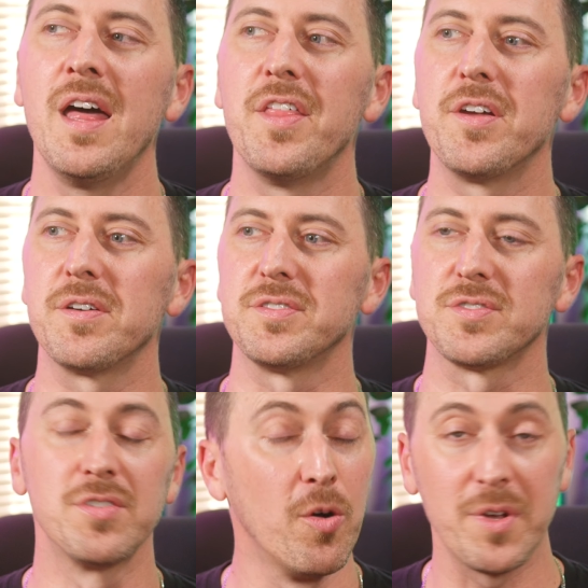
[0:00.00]
There is
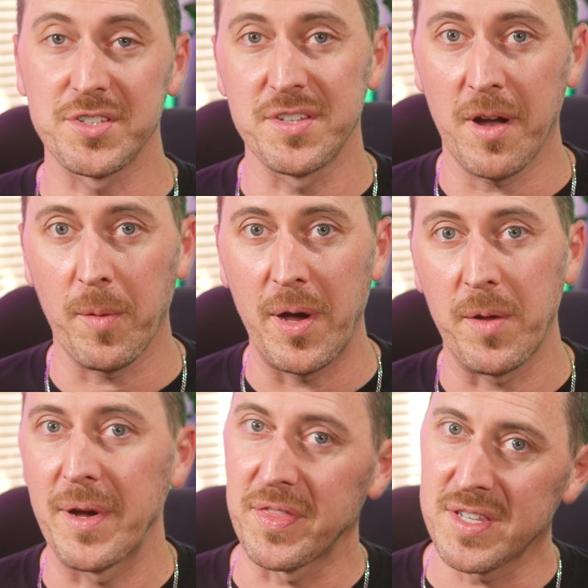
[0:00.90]
so much to talk
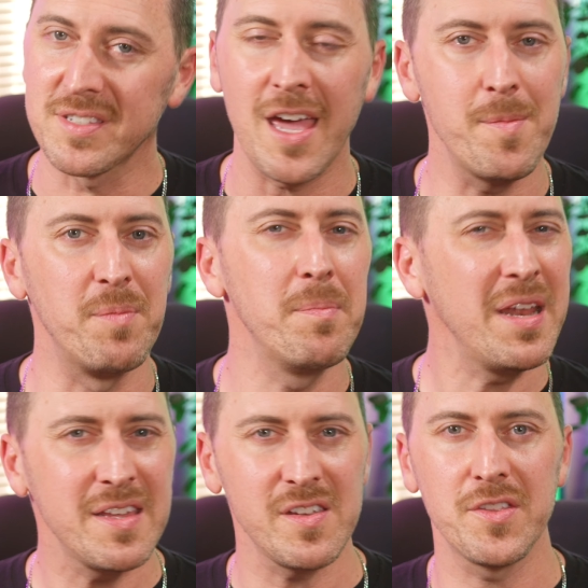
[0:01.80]
about this game and
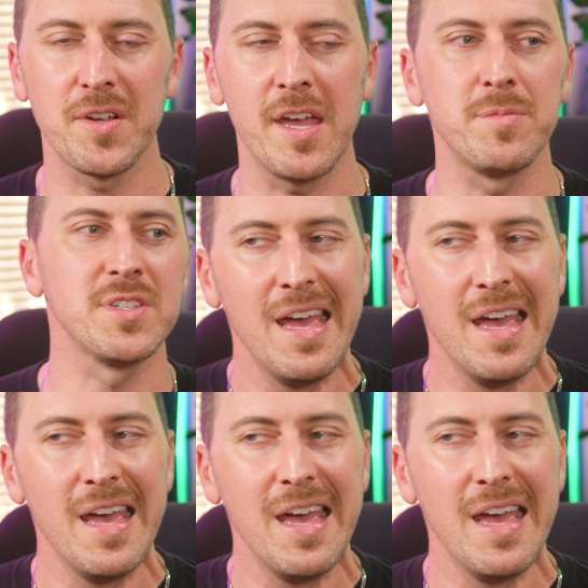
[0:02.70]
many of the other games.